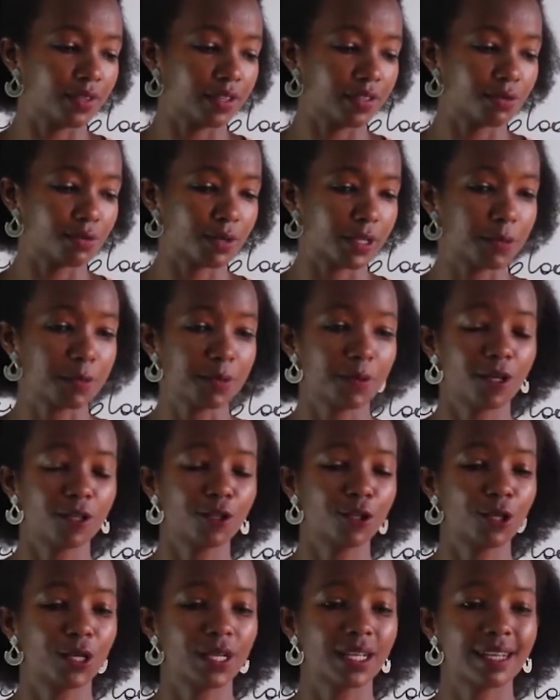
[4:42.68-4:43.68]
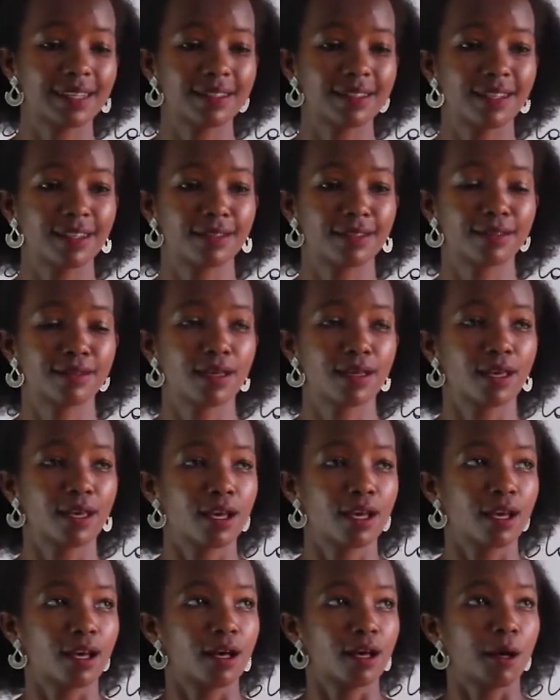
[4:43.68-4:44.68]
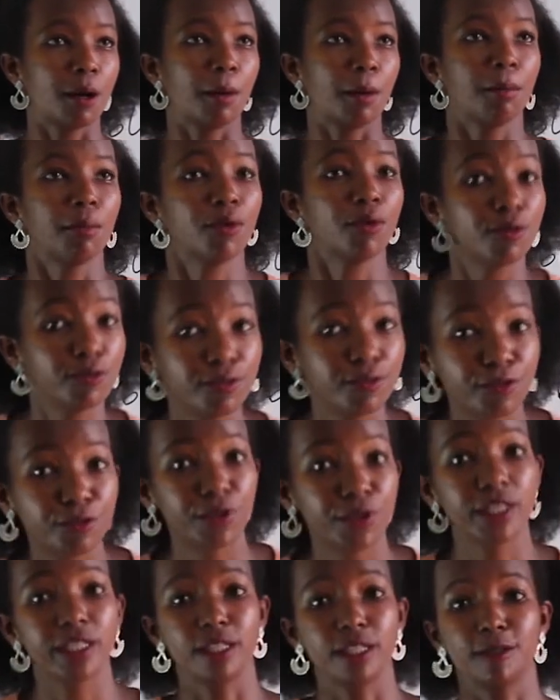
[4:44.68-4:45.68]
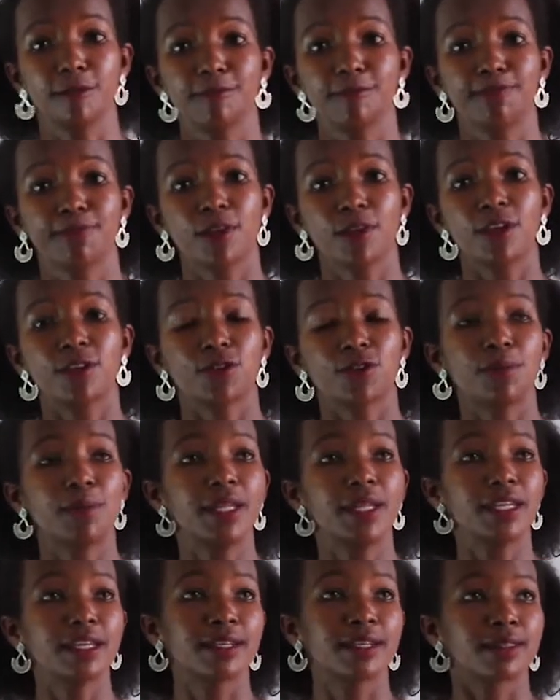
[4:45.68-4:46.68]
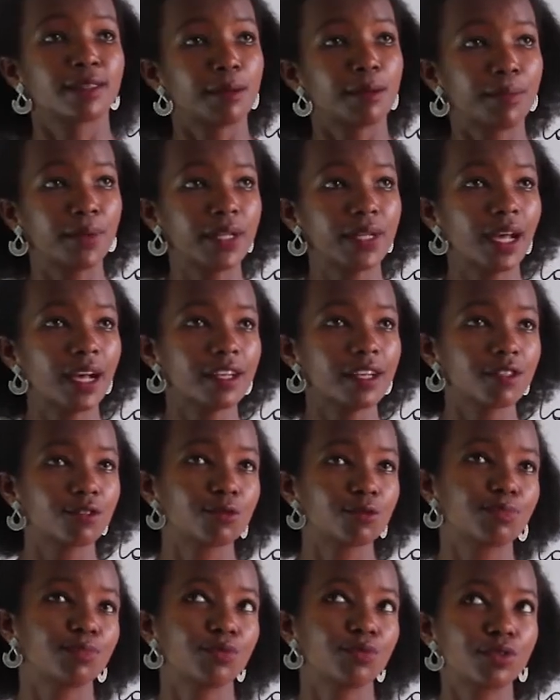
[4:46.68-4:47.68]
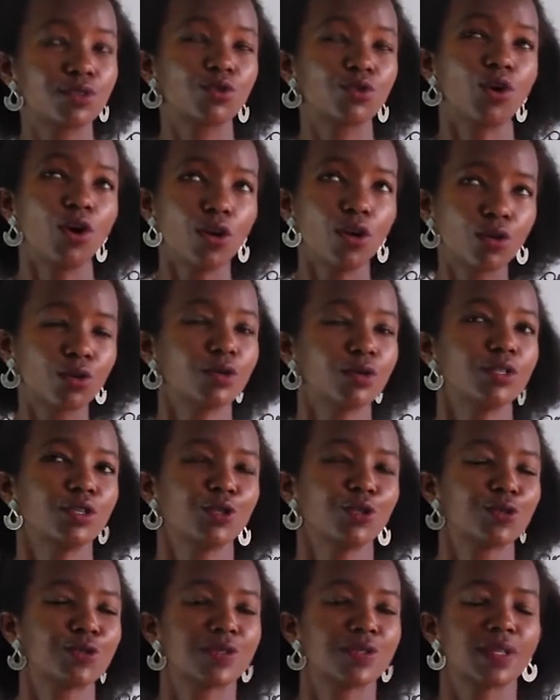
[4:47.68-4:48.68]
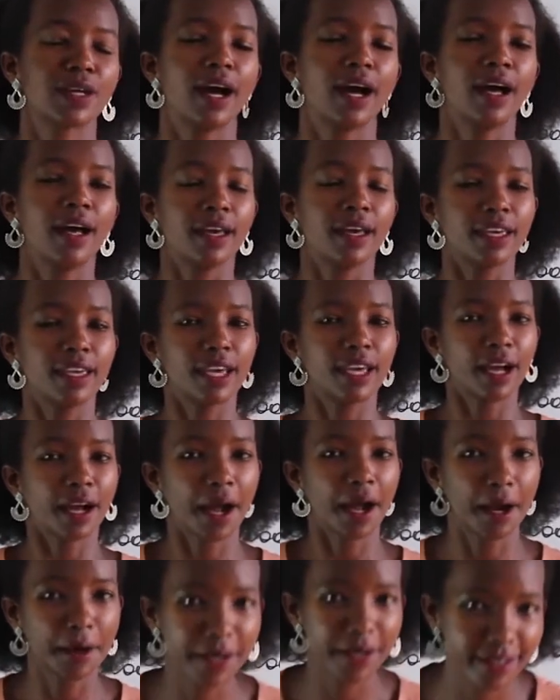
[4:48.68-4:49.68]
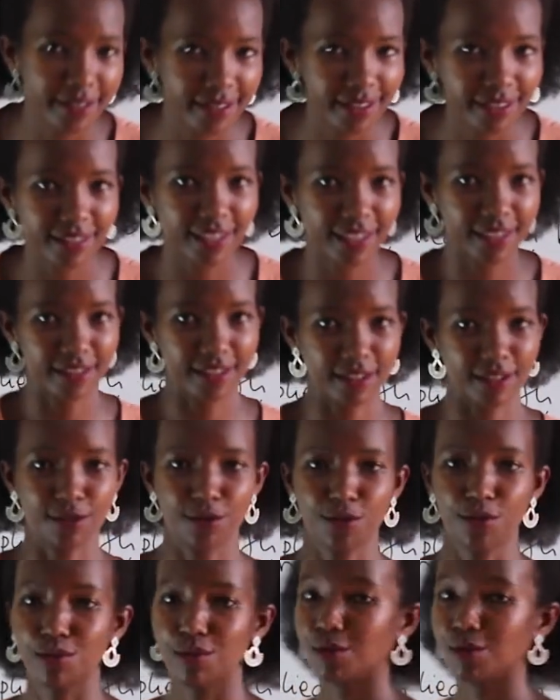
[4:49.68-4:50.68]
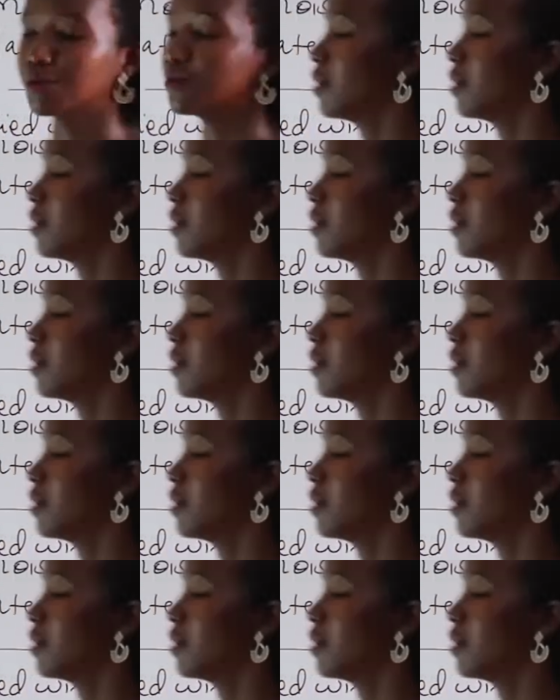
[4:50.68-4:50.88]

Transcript: respiratory gases move freely. So meaning the body has to put all conditions that encourage these gases to move